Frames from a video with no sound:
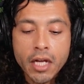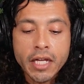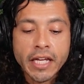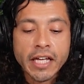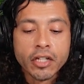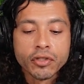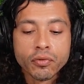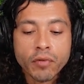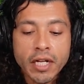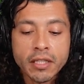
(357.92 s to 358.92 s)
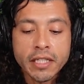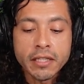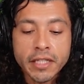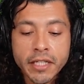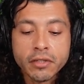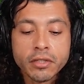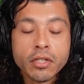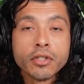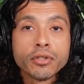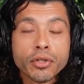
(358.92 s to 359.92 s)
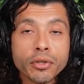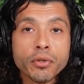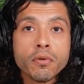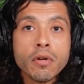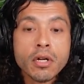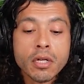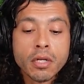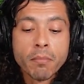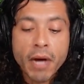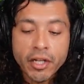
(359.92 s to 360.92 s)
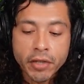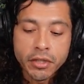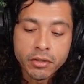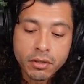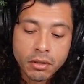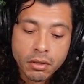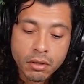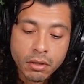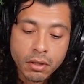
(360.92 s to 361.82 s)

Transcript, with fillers: and it is directly linked to migraines.